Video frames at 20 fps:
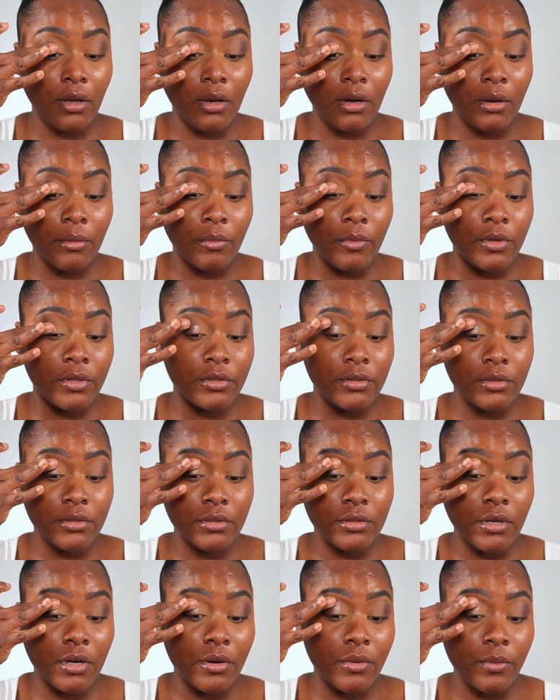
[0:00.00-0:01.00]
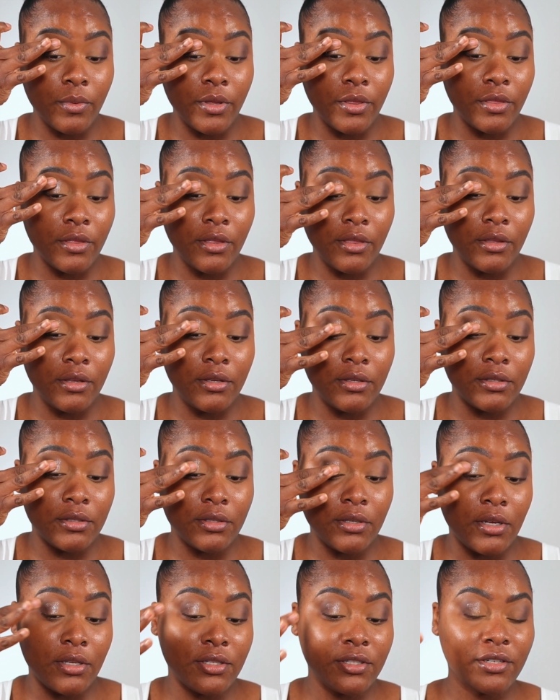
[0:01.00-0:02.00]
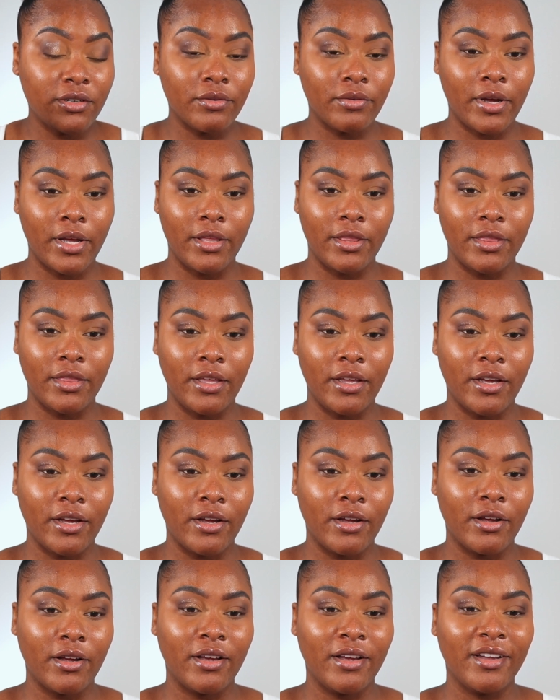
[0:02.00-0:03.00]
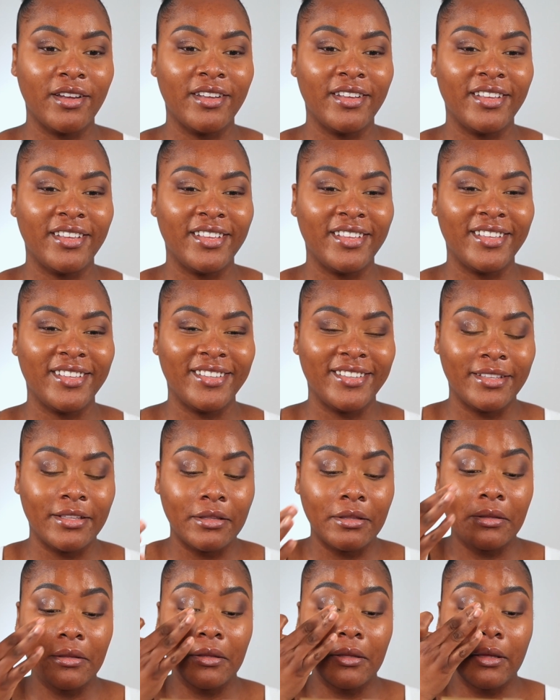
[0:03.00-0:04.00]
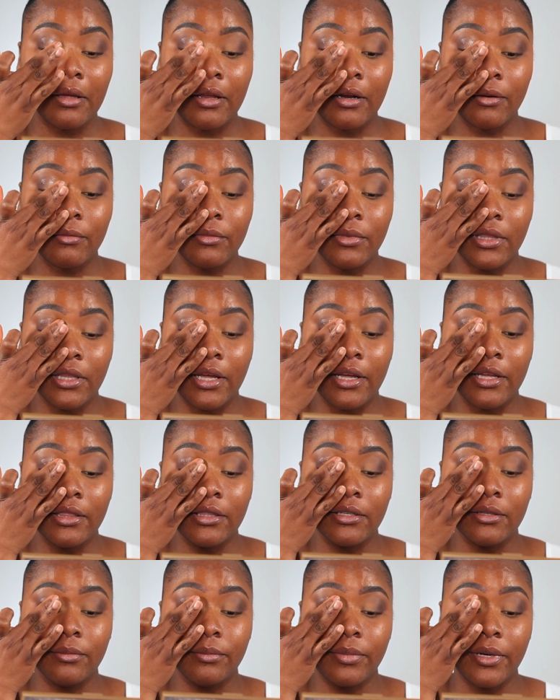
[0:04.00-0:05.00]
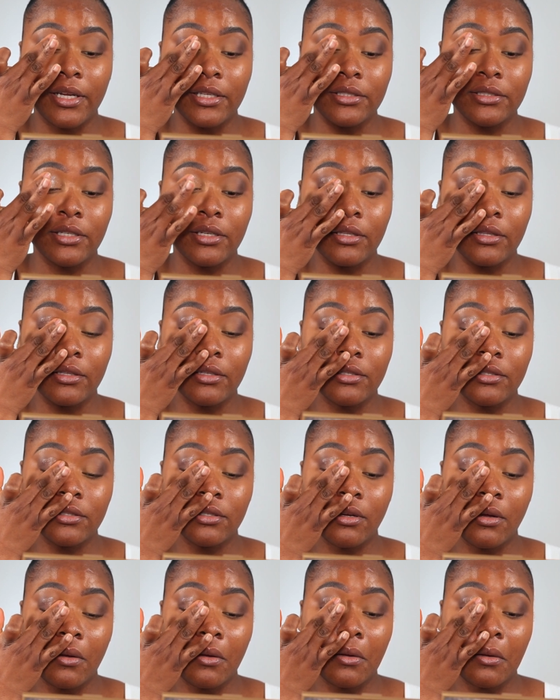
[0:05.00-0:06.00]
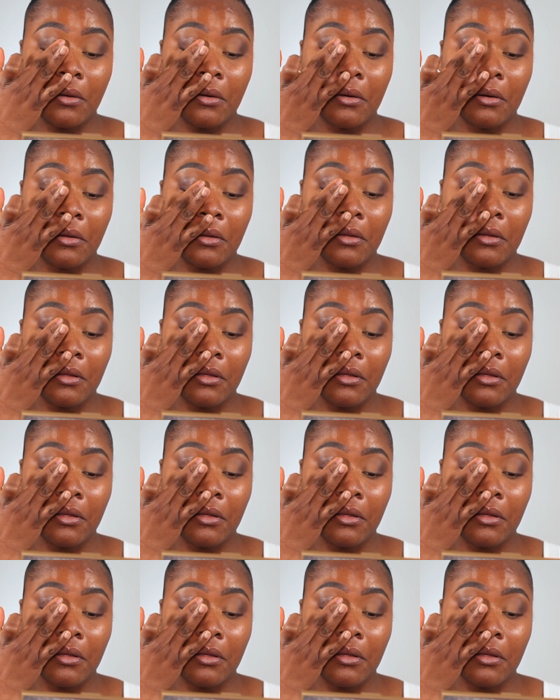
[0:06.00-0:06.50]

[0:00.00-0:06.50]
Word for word: I'm going to start with the center right there. I'm lightly patting this on.